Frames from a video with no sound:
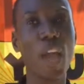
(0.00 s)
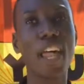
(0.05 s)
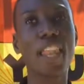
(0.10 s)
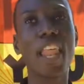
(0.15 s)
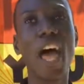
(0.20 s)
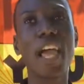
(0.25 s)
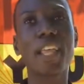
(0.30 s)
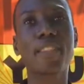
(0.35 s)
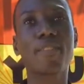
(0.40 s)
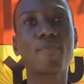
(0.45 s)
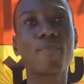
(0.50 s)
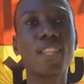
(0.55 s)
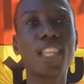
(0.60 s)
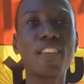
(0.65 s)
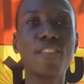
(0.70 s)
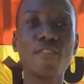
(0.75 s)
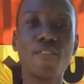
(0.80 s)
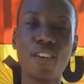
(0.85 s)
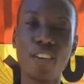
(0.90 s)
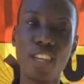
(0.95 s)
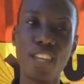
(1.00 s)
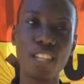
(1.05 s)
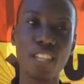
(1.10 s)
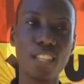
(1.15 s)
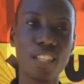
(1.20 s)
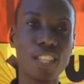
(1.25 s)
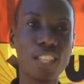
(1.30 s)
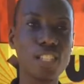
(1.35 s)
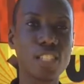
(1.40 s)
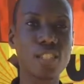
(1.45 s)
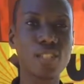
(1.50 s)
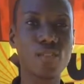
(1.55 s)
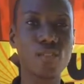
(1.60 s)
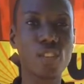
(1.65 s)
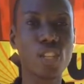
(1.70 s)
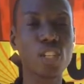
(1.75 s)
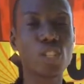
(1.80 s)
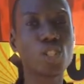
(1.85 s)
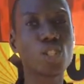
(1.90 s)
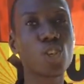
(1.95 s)
And I believe this
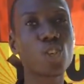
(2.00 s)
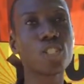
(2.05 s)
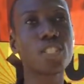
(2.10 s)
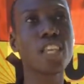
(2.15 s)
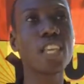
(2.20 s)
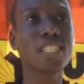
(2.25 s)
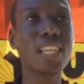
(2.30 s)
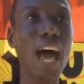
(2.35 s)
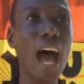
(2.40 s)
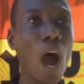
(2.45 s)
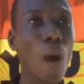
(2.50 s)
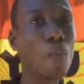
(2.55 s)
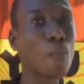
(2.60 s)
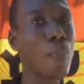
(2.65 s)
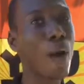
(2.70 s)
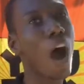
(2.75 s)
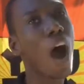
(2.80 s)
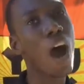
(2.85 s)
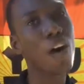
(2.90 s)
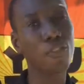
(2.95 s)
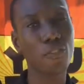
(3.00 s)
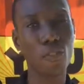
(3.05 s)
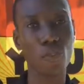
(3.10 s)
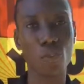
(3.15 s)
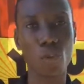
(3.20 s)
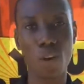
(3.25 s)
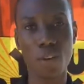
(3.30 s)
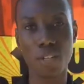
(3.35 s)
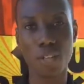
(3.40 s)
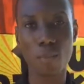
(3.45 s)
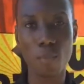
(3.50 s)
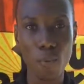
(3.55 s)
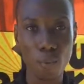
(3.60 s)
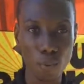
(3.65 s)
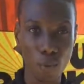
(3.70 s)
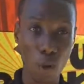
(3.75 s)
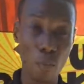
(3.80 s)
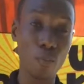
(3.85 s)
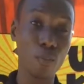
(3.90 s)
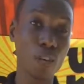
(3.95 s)
really shows just how powerful the
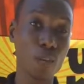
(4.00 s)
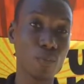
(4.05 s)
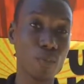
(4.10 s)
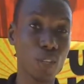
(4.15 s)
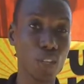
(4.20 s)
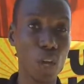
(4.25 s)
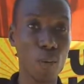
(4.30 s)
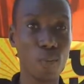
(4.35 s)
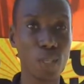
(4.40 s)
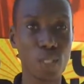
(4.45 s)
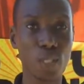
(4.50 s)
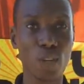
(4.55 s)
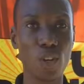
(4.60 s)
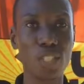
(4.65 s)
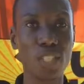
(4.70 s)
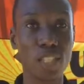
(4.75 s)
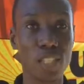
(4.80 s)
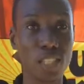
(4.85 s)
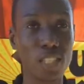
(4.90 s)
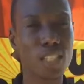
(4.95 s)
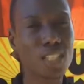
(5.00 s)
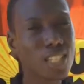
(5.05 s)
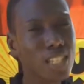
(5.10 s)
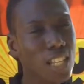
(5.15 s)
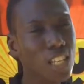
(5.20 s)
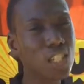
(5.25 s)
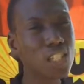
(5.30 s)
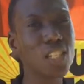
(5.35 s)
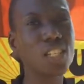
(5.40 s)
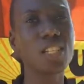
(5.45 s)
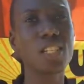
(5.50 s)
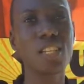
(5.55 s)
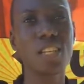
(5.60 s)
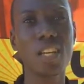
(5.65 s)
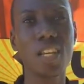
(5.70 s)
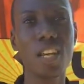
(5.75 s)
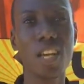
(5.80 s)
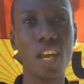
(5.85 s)
comic book medium is, because it's essentially